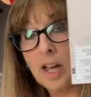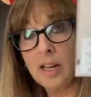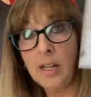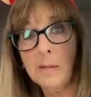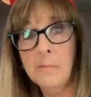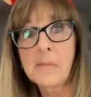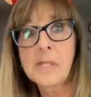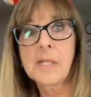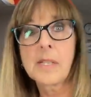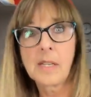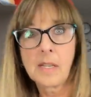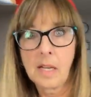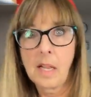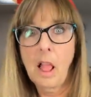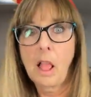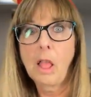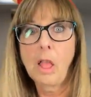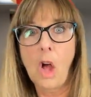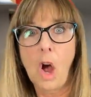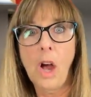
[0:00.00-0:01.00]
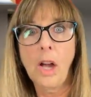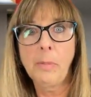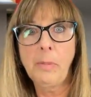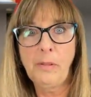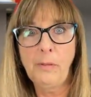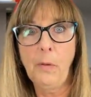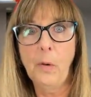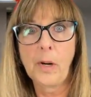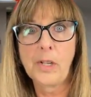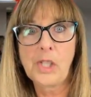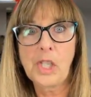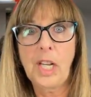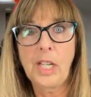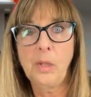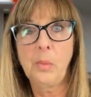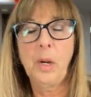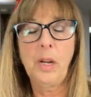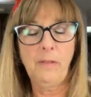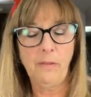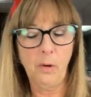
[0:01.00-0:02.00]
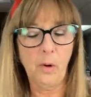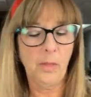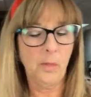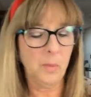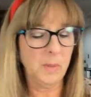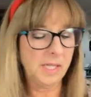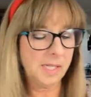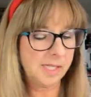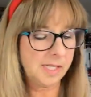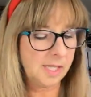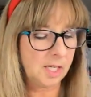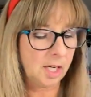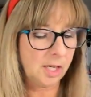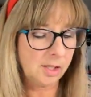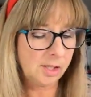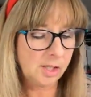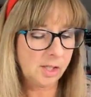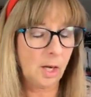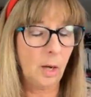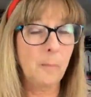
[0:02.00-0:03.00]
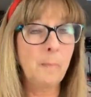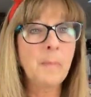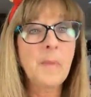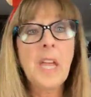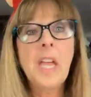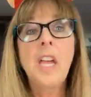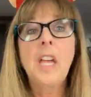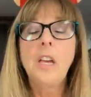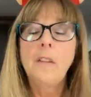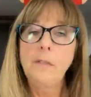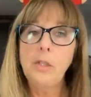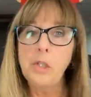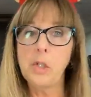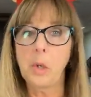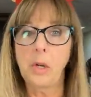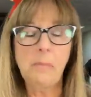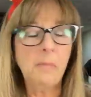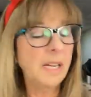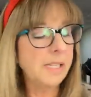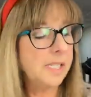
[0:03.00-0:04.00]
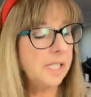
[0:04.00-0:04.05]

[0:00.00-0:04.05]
oh gosh, items long before January fourth when it starts. So if you join my